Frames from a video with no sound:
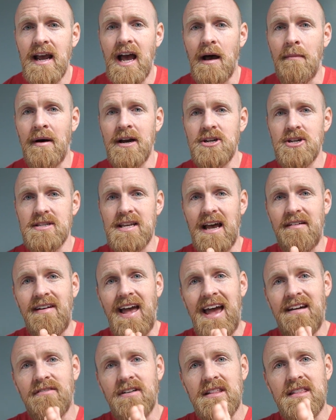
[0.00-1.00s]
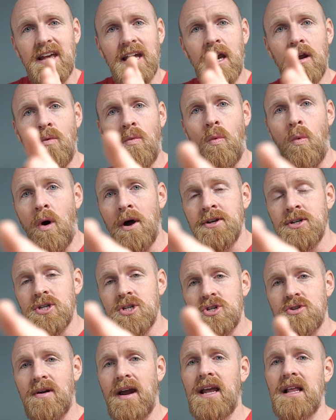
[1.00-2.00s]
I might just have everything in one
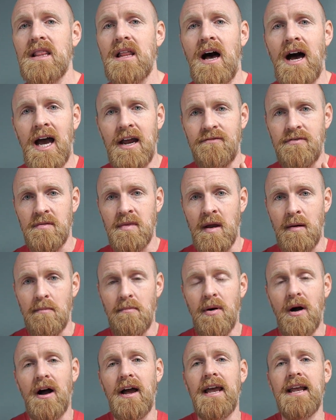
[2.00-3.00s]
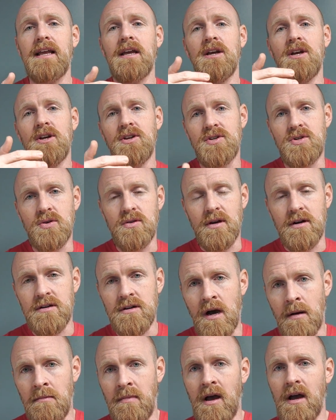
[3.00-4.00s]
straight line from their bike to their
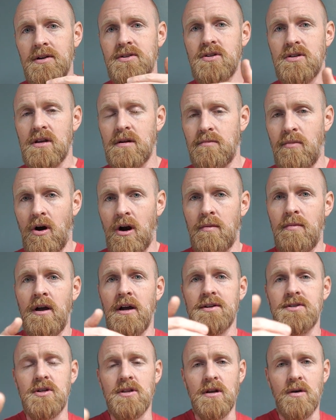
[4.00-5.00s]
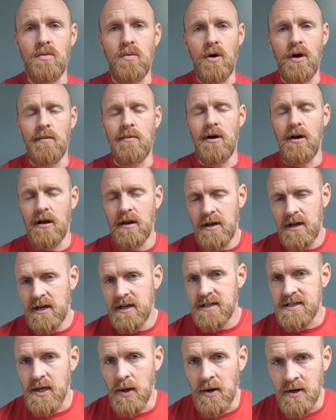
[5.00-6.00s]
dumbbell, to their barbell, to their wall ball,
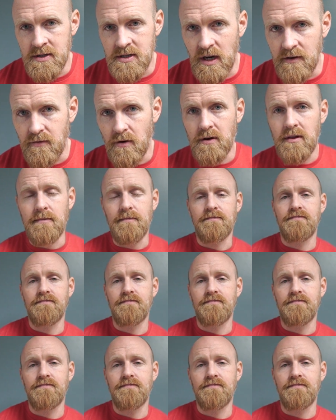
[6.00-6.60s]
so on and so forth.